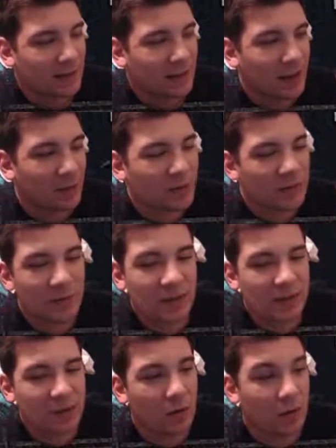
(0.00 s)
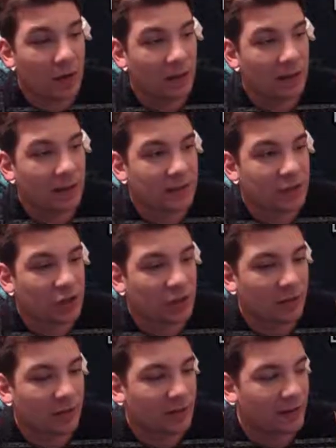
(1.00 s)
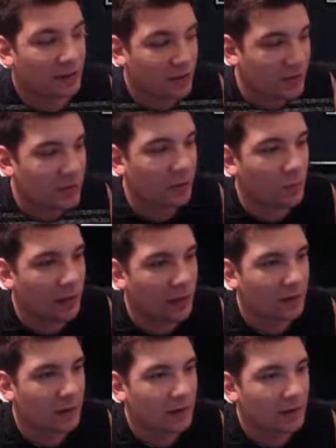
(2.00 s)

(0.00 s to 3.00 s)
And I was doing so well, ladies and gentlemen, so well.